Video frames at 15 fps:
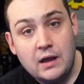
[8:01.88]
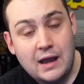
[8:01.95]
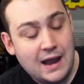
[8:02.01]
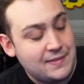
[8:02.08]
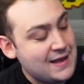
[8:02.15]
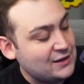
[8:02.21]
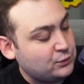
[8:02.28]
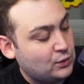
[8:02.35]
and
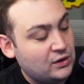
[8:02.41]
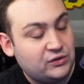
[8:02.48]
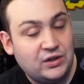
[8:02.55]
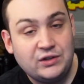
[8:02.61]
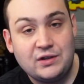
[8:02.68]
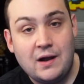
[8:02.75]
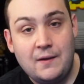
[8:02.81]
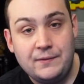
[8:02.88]
that's where it
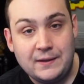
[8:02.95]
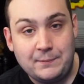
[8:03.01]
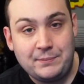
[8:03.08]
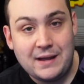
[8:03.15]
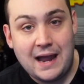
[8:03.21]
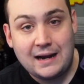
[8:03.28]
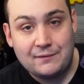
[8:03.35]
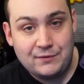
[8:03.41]
sits on the
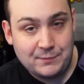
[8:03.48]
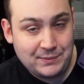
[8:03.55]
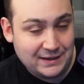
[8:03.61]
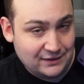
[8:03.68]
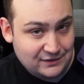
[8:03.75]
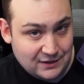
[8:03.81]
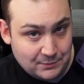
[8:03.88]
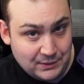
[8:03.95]
back of the
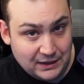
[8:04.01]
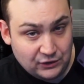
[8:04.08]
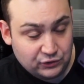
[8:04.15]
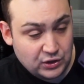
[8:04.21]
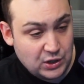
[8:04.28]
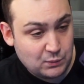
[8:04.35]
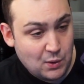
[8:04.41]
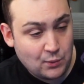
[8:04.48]
PCB, so
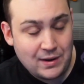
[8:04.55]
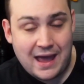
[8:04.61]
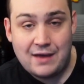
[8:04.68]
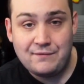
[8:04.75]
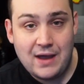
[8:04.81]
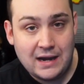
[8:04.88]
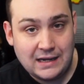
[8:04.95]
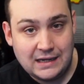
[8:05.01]
you won't
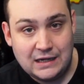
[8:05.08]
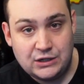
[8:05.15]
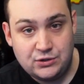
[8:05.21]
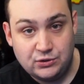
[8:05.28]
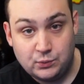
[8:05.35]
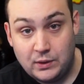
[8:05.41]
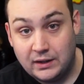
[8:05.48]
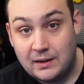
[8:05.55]
have any
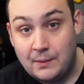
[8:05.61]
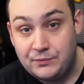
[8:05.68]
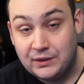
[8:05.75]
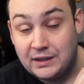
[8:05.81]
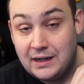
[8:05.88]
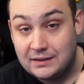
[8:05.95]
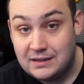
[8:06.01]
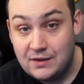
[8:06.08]
issues when it comes to
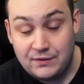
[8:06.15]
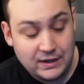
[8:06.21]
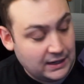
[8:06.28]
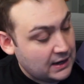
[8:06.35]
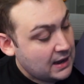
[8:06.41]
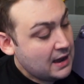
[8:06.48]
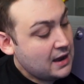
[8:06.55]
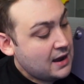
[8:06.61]

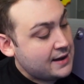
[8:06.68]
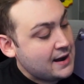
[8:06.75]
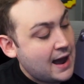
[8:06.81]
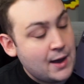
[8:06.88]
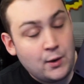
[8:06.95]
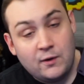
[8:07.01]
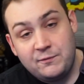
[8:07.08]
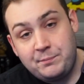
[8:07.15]
connectivity. An
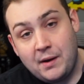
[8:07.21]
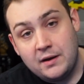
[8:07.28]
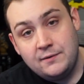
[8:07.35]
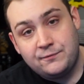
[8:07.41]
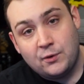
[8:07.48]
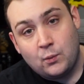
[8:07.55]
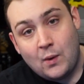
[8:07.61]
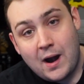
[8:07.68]
on-off button
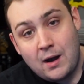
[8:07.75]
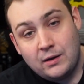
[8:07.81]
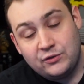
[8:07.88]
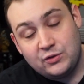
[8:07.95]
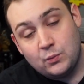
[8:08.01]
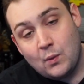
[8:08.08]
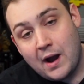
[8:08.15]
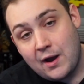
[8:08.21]
for
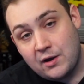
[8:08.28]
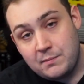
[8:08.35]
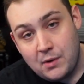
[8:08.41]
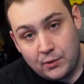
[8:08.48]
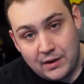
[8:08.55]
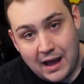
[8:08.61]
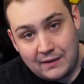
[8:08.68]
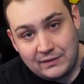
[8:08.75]
wireless and wired
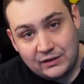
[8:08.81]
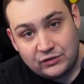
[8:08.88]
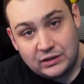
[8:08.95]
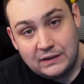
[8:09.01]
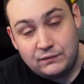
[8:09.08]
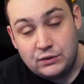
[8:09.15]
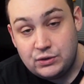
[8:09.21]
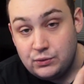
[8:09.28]
mode,
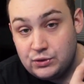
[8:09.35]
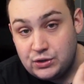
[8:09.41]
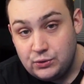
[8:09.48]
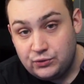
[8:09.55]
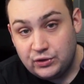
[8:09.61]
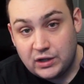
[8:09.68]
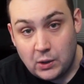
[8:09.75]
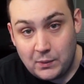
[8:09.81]
obviously, if you do
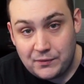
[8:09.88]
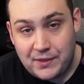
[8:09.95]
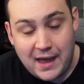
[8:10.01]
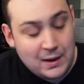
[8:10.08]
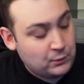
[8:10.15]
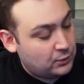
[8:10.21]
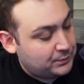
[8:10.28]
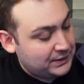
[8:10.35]
choose to go with
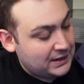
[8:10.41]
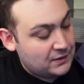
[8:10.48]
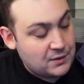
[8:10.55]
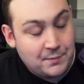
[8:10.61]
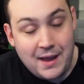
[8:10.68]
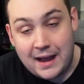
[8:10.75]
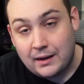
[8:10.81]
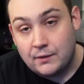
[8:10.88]
that, will be on the
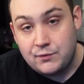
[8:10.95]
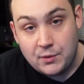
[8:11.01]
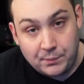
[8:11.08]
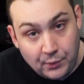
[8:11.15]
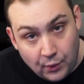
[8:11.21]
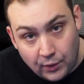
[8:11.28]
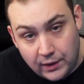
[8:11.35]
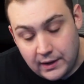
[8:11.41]
back of your
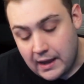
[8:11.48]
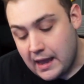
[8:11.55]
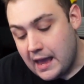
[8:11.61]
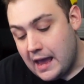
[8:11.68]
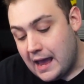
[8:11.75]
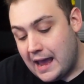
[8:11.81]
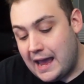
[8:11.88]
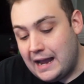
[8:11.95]
board.
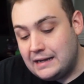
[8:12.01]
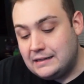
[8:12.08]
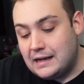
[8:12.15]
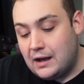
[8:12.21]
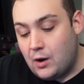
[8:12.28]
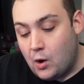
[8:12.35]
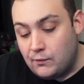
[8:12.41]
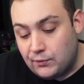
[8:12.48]
And
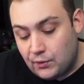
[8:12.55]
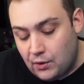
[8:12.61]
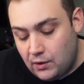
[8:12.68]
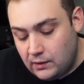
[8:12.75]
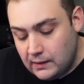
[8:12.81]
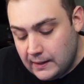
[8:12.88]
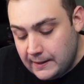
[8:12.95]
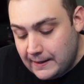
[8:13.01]

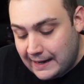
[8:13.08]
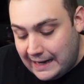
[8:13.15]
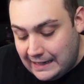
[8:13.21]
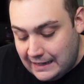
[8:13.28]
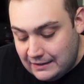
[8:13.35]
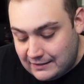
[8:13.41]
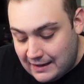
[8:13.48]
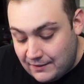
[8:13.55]
overall, it
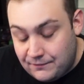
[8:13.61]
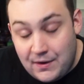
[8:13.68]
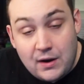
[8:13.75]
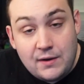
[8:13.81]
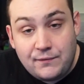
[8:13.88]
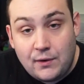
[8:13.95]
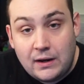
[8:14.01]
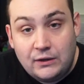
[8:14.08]
is a
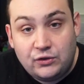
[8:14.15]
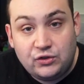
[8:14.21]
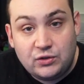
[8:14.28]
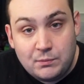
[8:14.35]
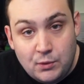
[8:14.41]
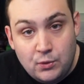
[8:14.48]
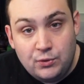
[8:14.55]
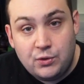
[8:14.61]
very, very
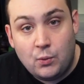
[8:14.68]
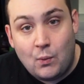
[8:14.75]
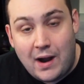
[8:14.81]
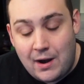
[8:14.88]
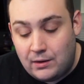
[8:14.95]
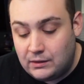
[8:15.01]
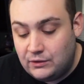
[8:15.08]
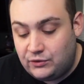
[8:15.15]
smooth
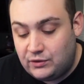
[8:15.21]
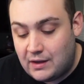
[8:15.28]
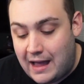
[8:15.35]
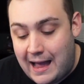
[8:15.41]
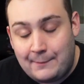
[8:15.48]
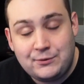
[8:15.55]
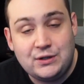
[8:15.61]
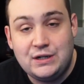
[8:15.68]
wireless
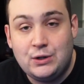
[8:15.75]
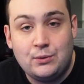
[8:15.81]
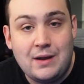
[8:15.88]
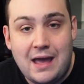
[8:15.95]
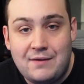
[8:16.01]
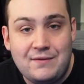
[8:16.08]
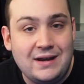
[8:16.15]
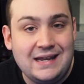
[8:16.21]
option. You don't
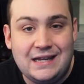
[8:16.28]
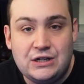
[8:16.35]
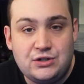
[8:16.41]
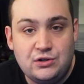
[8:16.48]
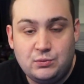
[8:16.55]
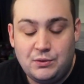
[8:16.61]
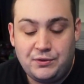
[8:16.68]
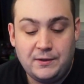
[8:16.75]
have any
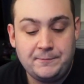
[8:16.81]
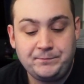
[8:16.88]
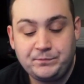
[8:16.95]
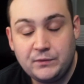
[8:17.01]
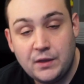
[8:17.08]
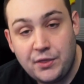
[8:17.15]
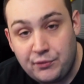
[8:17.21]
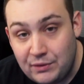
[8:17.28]
issues with it.
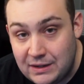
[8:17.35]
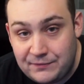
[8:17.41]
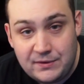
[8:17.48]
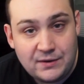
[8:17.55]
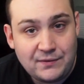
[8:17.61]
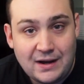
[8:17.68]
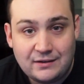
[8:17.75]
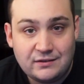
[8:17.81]
3 different
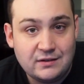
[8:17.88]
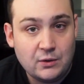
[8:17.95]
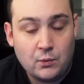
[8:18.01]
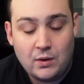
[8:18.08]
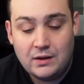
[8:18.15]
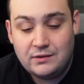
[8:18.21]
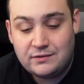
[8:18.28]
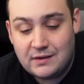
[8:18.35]
devices at
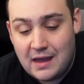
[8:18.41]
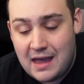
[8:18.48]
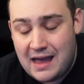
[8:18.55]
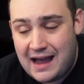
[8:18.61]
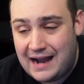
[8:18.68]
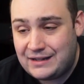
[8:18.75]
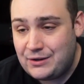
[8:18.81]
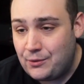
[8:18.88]
once.
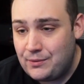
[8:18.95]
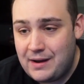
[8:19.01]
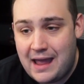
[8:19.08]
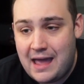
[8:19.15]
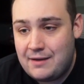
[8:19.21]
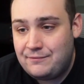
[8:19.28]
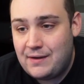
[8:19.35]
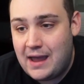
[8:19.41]
I don't
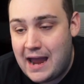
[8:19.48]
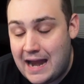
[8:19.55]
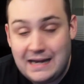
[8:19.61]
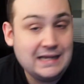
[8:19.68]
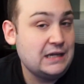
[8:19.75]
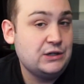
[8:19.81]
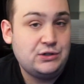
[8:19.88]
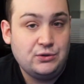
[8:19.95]
have
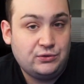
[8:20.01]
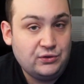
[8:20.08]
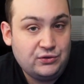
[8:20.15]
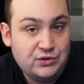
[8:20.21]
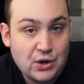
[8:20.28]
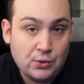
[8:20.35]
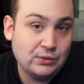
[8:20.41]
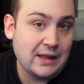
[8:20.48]
any issues.
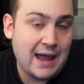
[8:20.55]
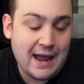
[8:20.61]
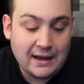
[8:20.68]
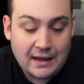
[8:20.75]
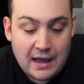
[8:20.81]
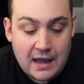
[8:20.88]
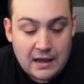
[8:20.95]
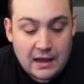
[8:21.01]
There's no
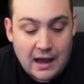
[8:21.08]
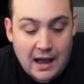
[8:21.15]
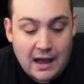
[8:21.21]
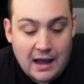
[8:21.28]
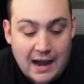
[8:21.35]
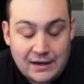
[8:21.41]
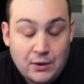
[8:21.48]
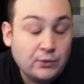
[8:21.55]
lag.
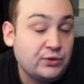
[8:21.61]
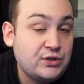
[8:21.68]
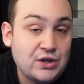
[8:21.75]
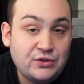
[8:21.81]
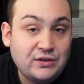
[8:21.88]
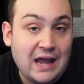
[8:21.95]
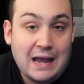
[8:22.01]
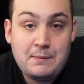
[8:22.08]
I don't
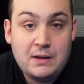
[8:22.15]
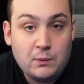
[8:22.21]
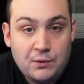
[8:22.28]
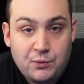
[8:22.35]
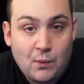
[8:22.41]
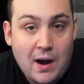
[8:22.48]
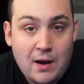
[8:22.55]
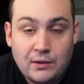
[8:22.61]
suggest gaming
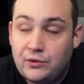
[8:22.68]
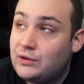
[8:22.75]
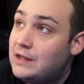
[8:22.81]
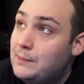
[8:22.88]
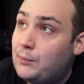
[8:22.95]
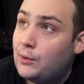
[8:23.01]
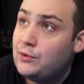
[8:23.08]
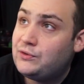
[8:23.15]
with wireless
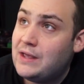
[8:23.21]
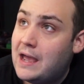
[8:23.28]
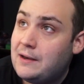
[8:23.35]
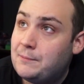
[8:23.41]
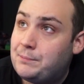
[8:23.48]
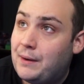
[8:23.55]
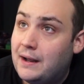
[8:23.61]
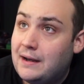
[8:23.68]
keyboards
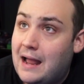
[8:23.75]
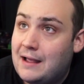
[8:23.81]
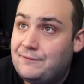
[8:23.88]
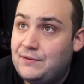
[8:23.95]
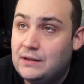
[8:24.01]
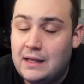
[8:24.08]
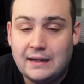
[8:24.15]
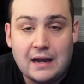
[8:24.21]
yet, but I
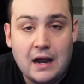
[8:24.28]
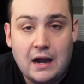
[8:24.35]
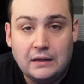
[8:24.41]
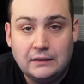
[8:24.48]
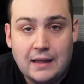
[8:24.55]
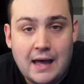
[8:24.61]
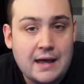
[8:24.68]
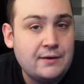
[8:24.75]
feel like a
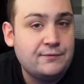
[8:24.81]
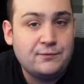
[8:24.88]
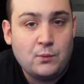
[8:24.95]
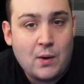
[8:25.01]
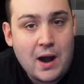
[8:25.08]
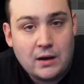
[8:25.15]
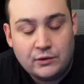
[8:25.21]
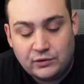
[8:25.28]
lot of
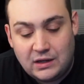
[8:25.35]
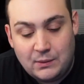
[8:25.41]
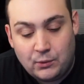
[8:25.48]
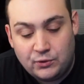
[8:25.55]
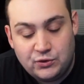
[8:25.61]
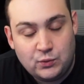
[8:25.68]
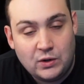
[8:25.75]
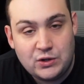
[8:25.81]
wireless
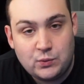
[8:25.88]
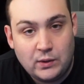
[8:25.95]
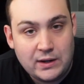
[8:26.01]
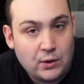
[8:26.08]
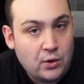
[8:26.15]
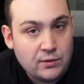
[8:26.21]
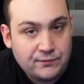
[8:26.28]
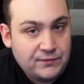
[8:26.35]
keyboards in 2020
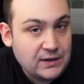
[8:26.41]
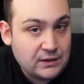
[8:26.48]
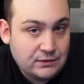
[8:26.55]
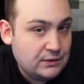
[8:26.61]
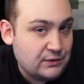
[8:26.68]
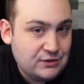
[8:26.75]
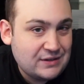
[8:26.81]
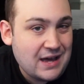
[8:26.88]
all
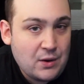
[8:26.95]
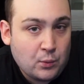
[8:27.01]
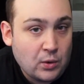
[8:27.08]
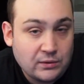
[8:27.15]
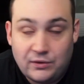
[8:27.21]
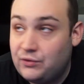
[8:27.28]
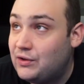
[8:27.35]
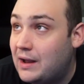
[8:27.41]
just kind of
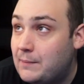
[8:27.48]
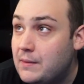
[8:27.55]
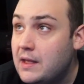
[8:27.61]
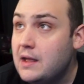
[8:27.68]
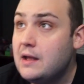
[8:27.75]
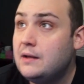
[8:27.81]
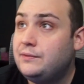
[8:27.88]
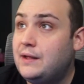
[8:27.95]
work the same.
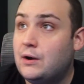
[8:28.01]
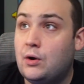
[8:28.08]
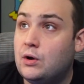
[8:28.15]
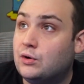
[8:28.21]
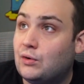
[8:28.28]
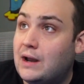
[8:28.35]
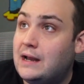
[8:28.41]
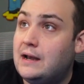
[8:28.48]
They're all
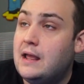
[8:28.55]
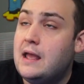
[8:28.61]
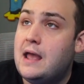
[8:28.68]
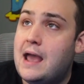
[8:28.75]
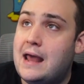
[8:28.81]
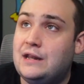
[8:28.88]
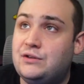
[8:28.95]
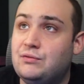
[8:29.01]
great,
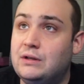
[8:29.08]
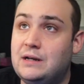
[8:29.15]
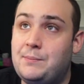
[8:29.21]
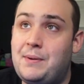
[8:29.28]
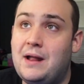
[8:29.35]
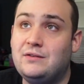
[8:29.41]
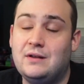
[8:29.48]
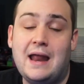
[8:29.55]
and it really
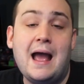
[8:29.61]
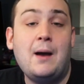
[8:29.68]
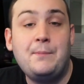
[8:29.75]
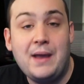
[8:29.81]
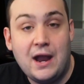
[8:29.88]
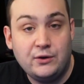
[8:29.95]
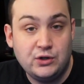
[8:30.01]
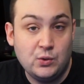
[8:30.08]
depends on how
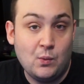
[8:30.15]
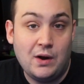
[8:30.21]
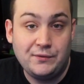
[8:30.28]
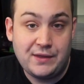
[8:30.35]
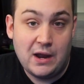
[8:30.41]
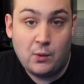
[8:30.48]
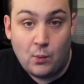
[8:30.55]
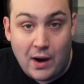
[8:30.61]
bad do you want
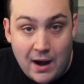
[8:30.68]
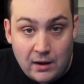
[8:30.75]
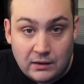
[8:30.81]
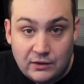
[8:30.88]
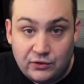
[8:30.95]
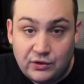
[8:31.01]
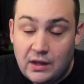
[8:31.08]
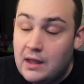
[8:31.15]
that
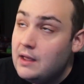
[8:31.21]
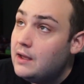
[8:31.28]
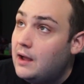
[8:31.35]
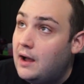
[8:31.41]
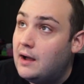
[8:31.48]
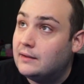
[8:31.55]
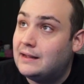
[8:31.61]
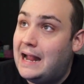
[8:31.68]
wireless
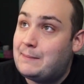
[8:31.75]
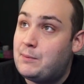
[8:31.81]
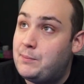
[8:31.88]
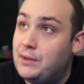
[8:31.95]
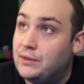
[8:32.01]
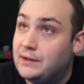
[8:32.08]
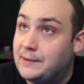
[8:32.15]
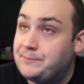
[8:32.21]

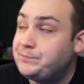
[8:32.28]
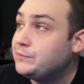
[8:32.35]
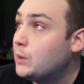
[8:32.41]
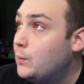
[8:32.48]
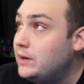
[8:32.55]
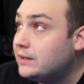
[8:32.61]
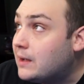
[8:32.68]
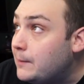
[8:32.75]
capability.
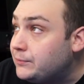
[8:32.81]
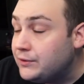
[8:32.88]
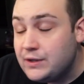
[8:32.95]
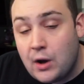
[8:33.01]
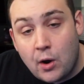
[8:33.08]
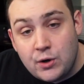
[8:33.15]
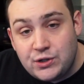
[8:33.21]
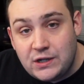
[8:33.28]
When it comes to the
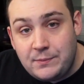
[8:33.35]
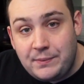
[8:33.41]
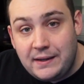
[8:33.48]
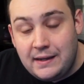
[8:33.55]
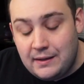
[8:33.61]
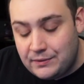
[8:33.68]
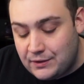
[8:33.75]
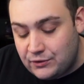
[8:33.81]

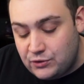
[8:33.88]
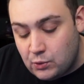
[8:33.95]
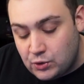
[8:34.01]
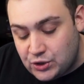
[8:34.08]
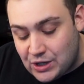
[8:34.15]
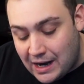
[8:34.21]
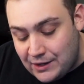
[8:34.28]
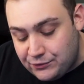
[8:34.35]
RGB, there's no
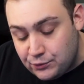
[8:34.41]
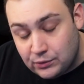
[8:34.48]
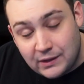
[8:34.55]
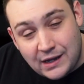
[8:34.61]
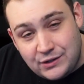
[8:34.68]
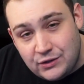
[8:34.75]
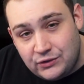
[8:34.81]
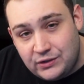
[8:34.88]
shine through
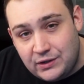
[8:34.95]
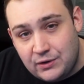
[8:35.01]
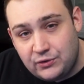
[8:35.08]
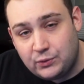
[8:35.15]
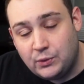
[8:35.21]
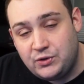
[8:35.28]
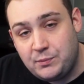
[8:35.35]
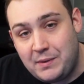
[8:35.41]
legends here,
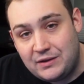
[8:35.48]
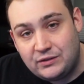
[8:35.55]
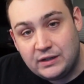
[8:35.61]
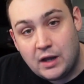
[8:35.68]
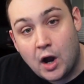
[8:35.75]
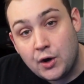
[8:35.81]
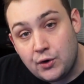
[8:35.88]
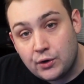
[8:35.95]
so it's just basically
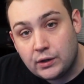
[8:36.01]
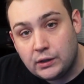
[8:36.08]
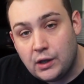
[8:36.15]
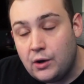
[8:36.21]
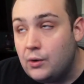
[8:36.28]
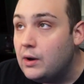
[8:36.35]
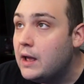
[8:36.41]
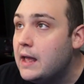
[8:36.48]

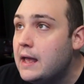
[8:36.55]
underglow.